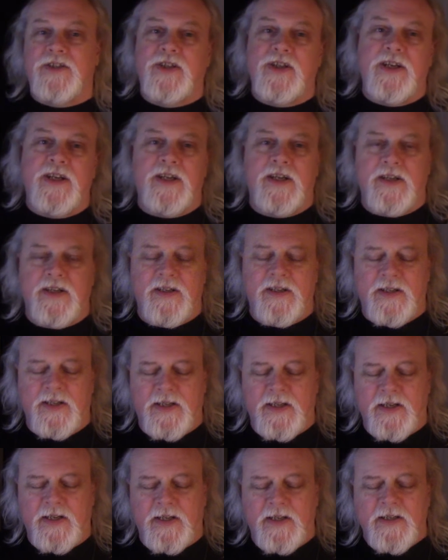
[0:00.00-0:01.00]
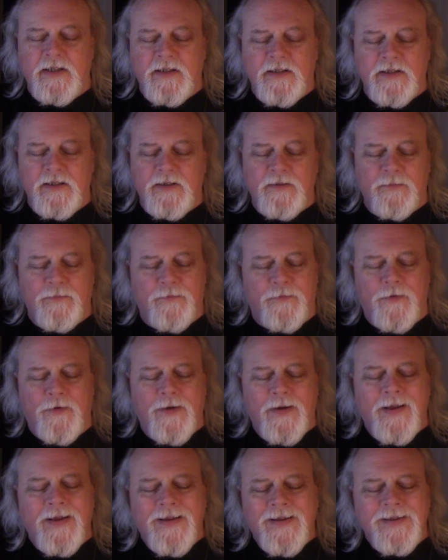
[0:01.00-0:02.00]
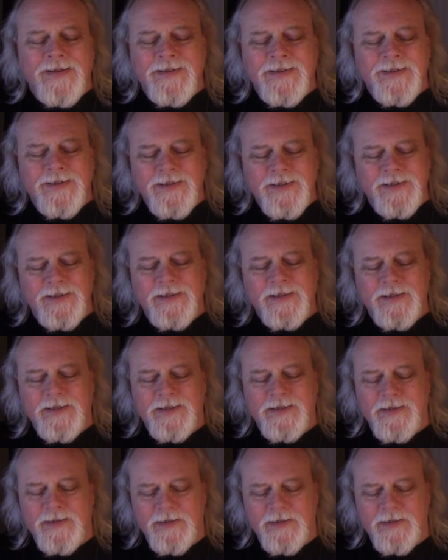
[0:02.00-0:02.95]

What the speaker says: dealing in friends.